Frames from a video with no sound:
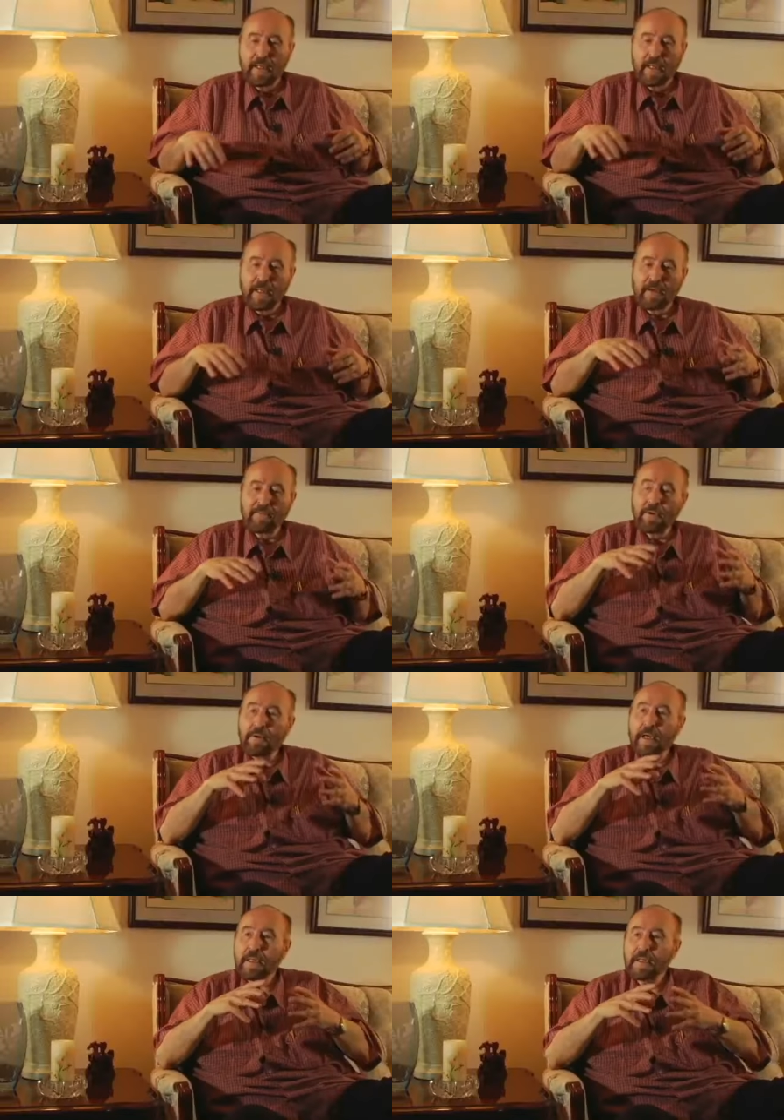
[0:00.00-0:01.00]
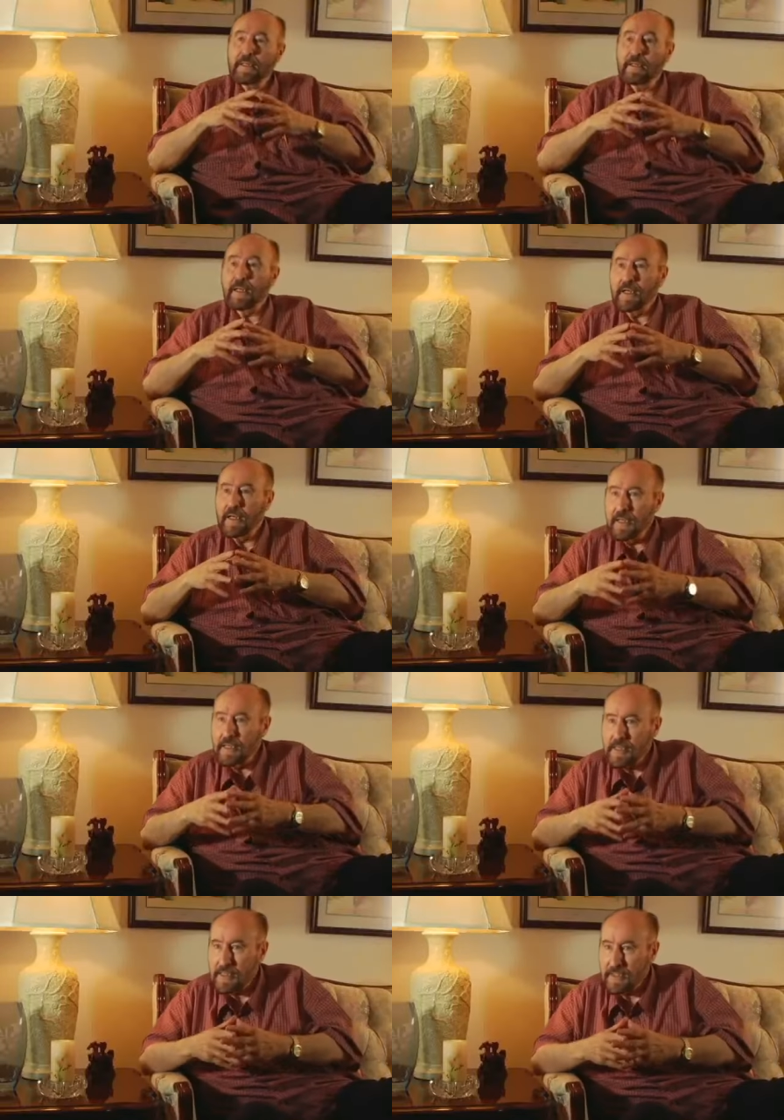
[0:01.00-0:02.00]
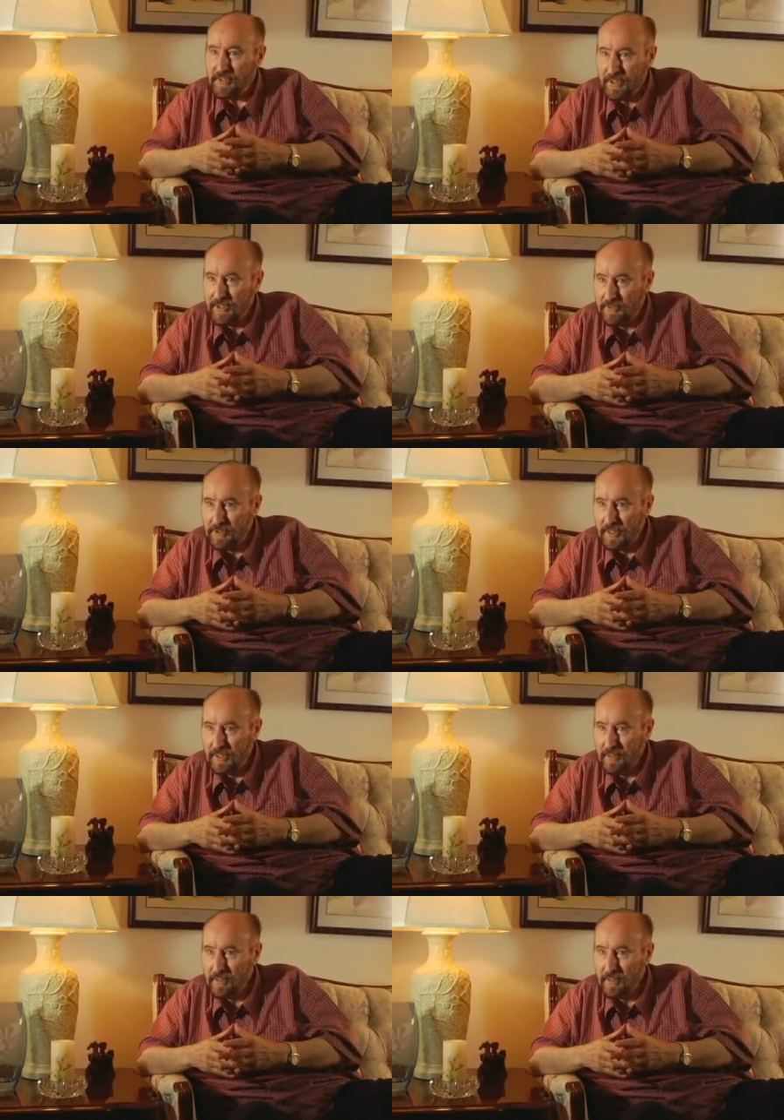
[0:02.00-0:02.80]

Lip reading: They have no idea that length is energy.